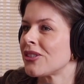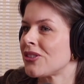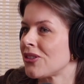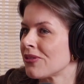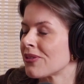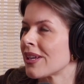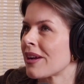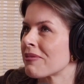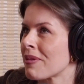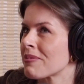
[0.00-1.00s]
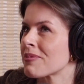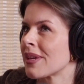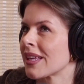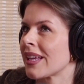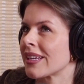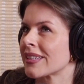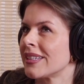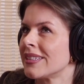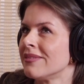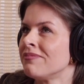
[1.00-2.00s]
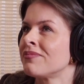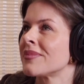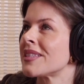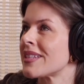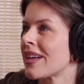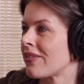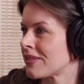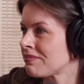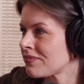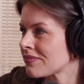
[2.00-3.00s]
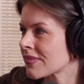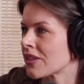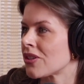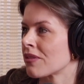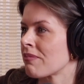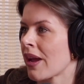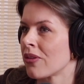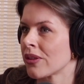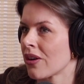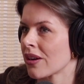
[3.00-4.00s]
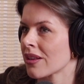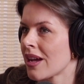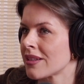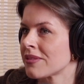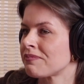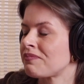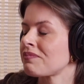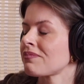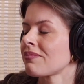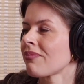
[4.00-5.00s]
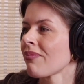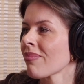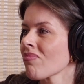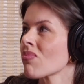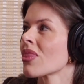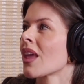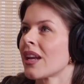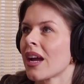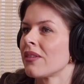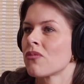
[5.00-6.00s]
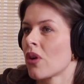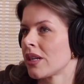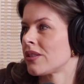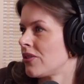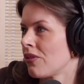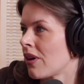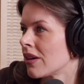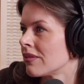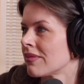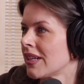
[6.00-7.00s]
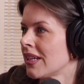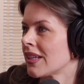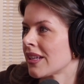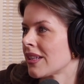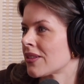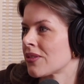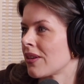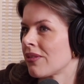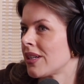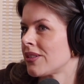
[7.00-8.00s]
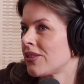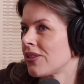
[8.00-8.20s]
do, well, I remember being like 7. I took my only art class and I wanted to do art. Like that's what I wanted to do.